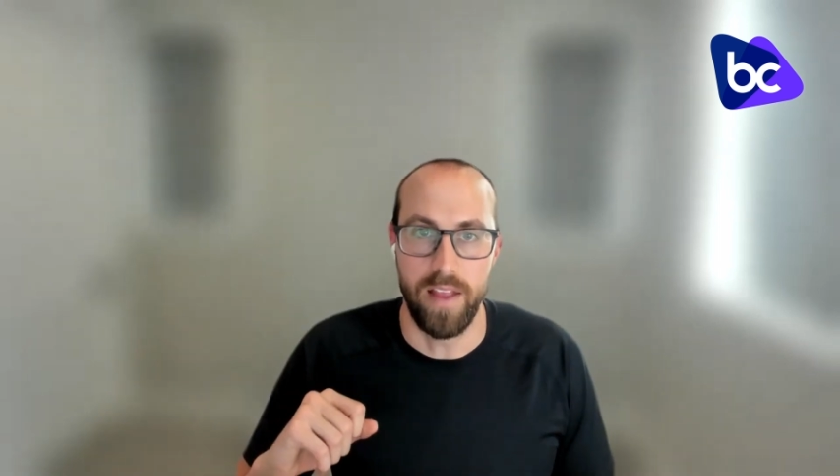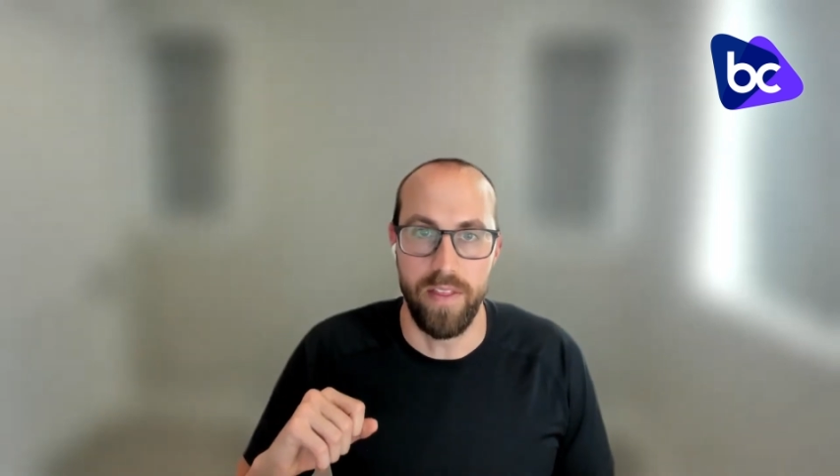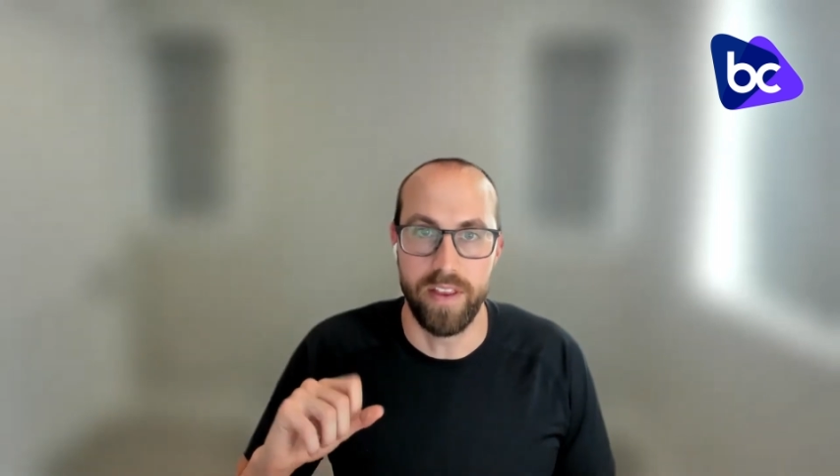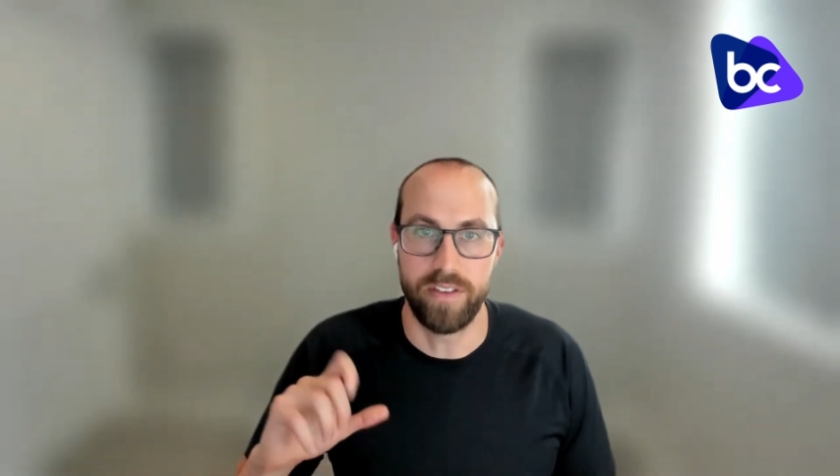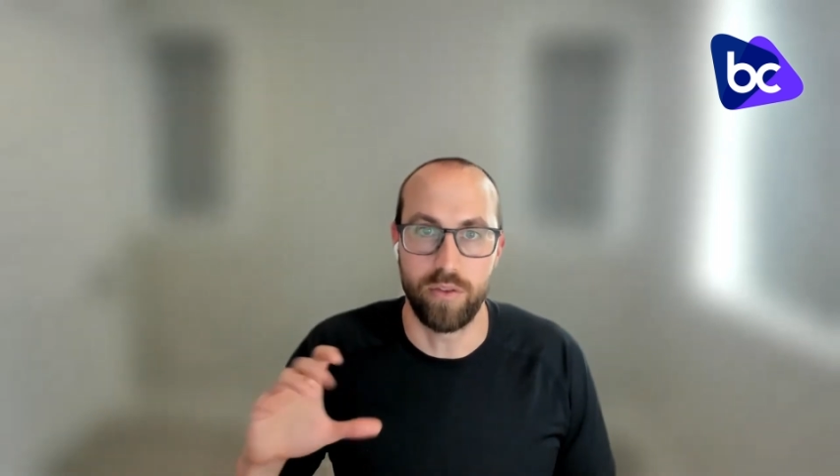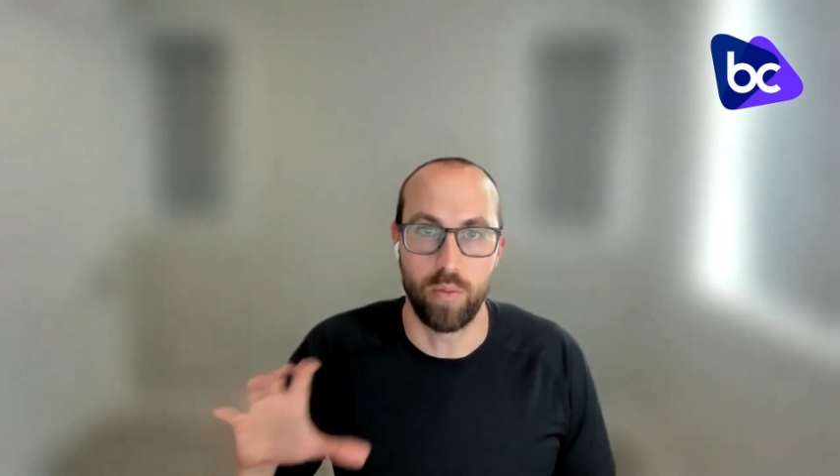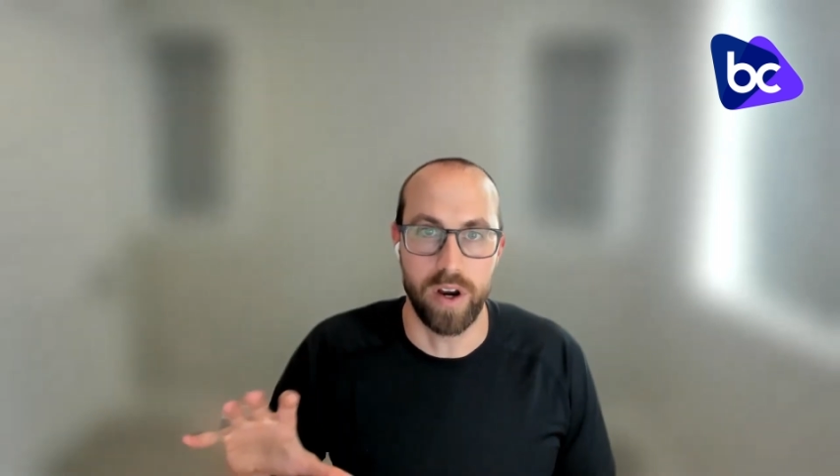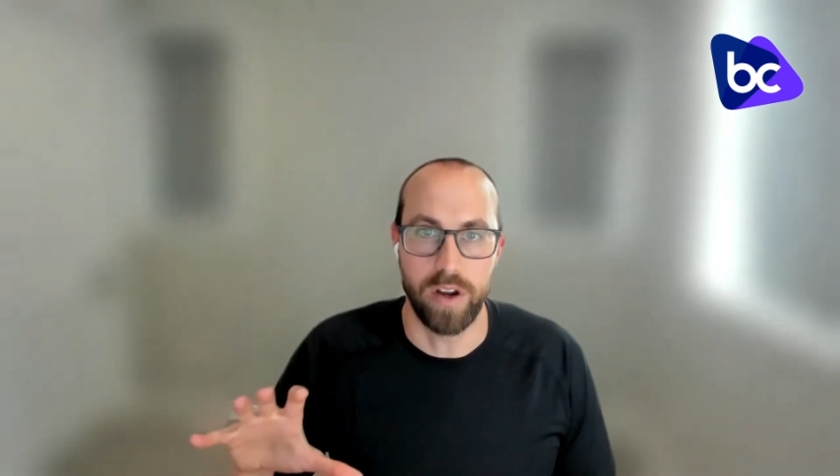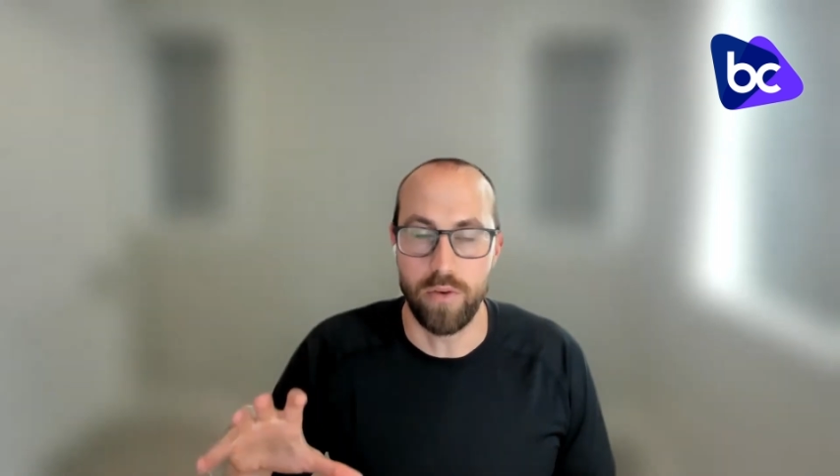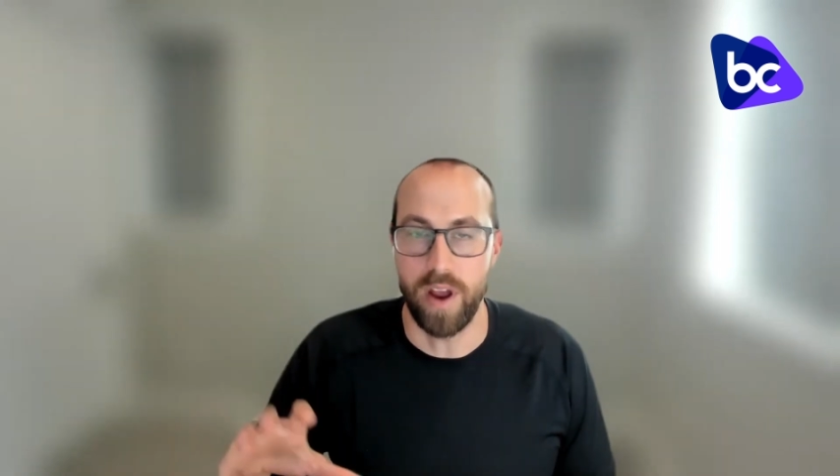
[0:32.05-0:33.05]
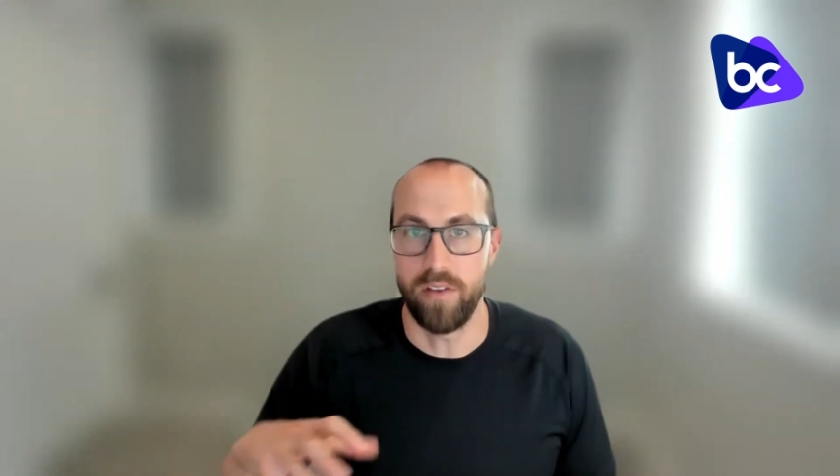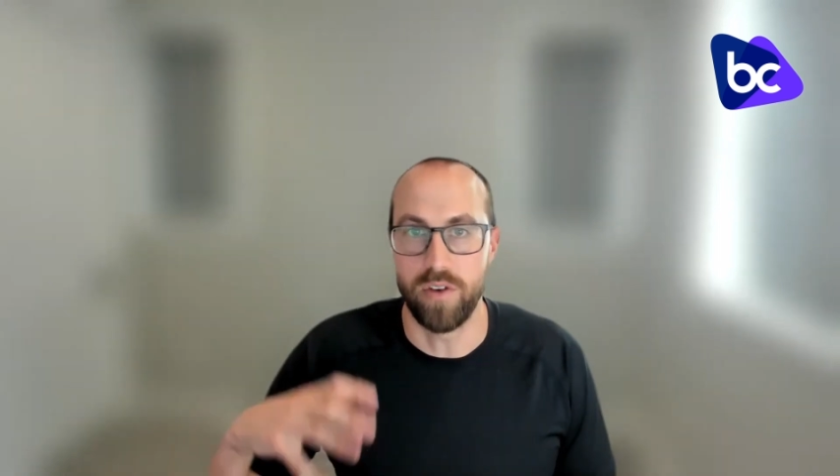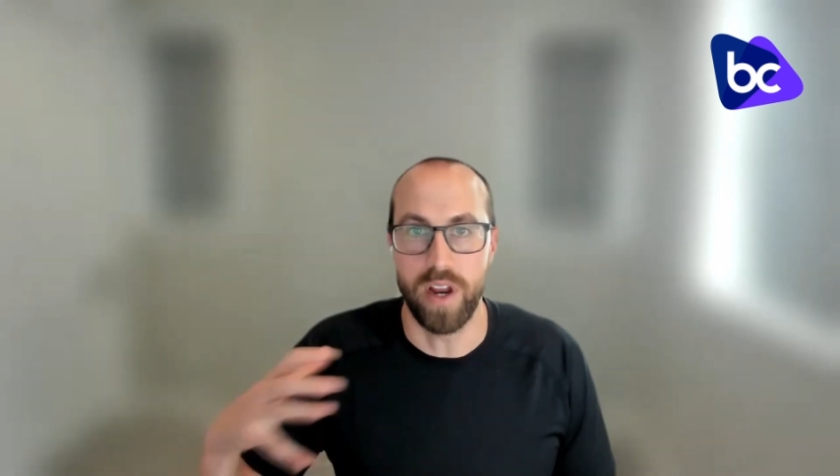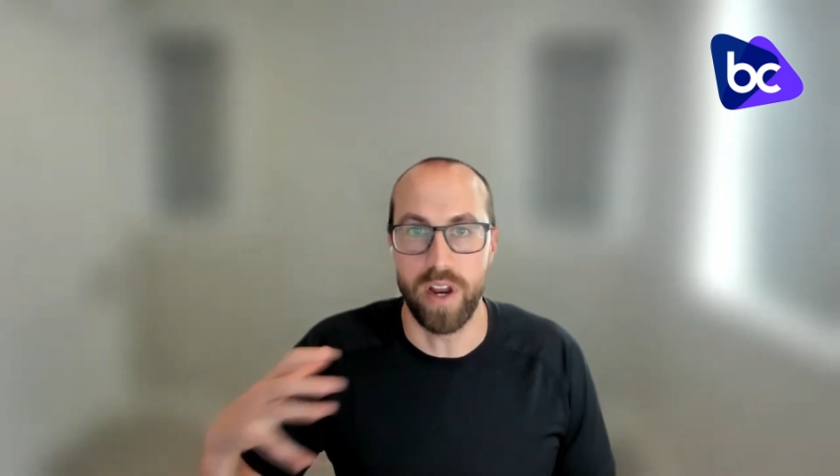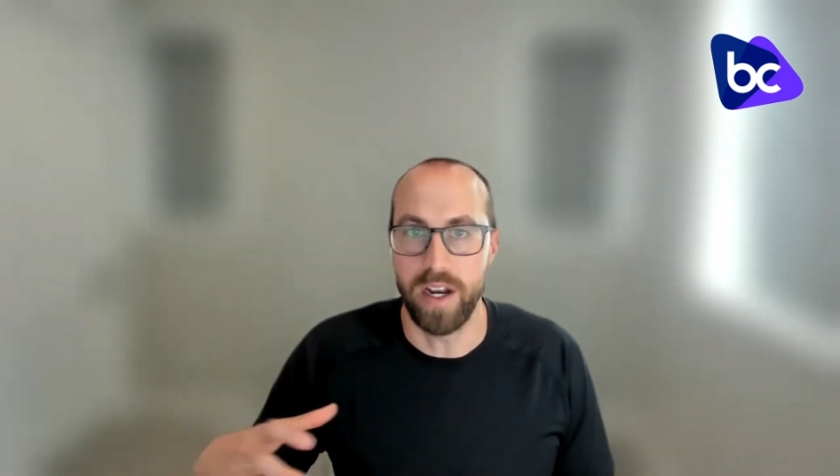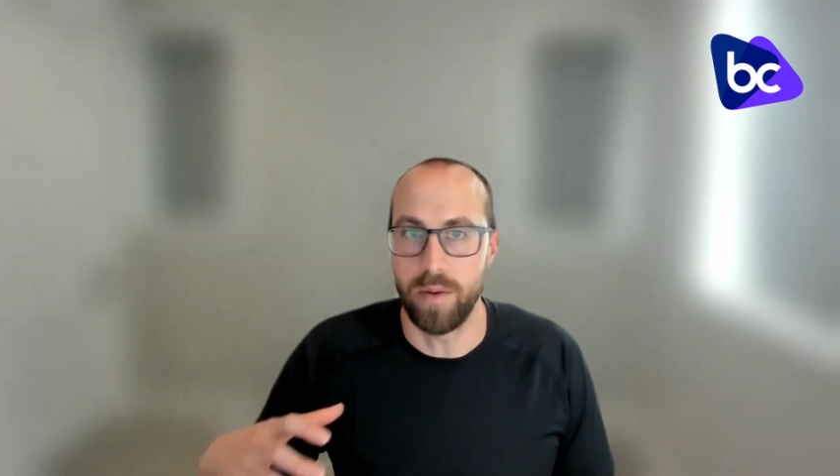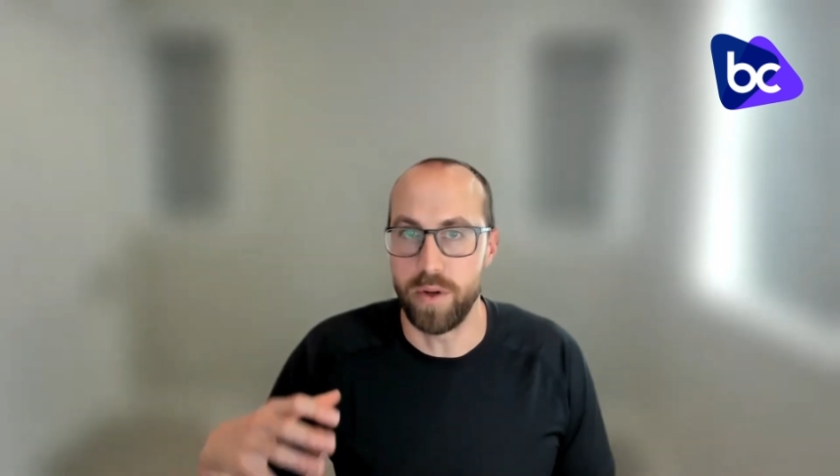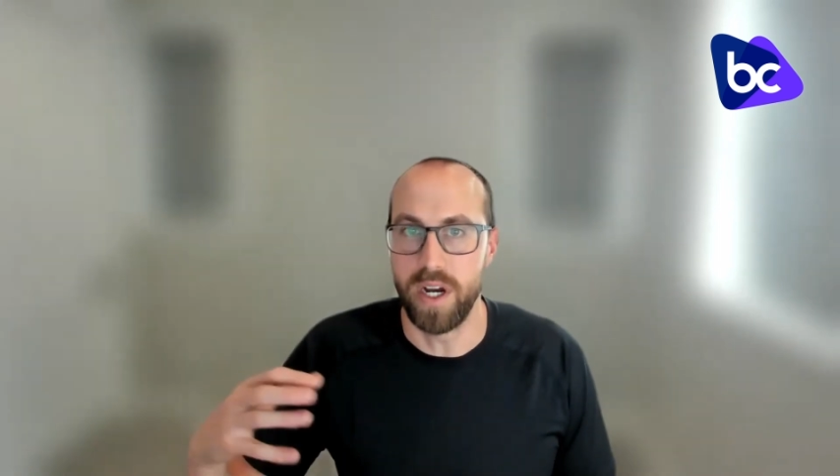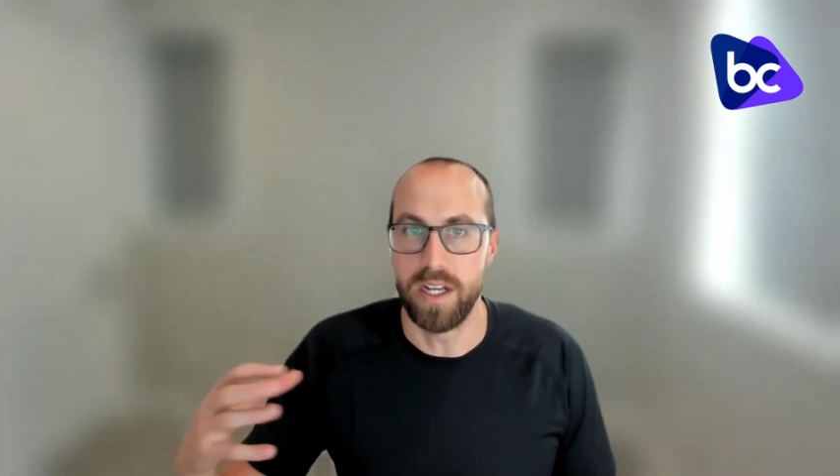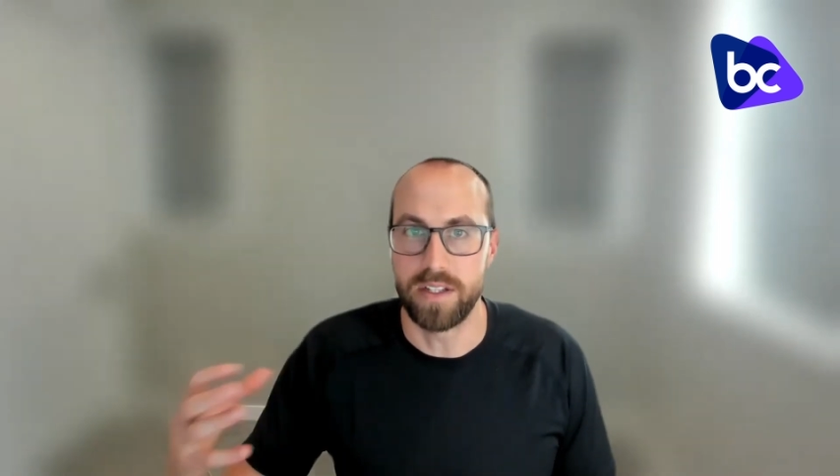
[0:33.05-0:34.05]
And this is where you have your
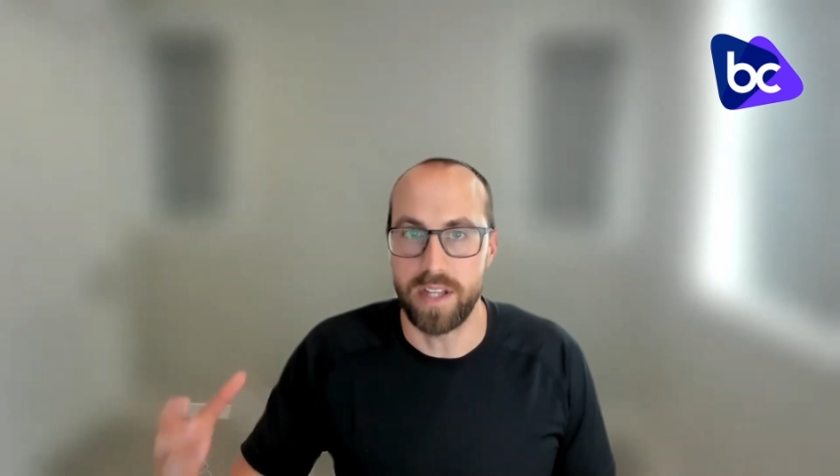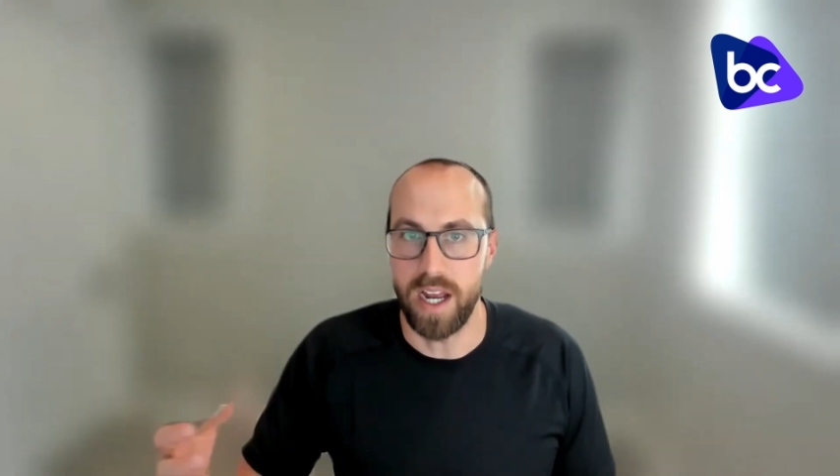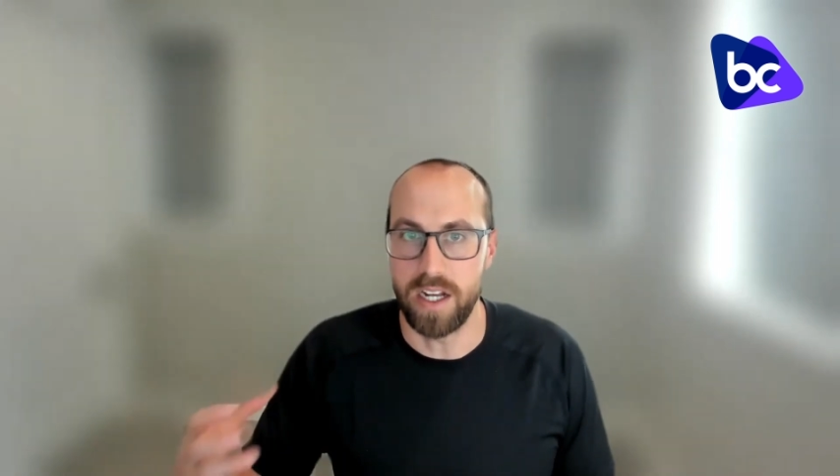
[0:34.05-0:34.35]
AWS,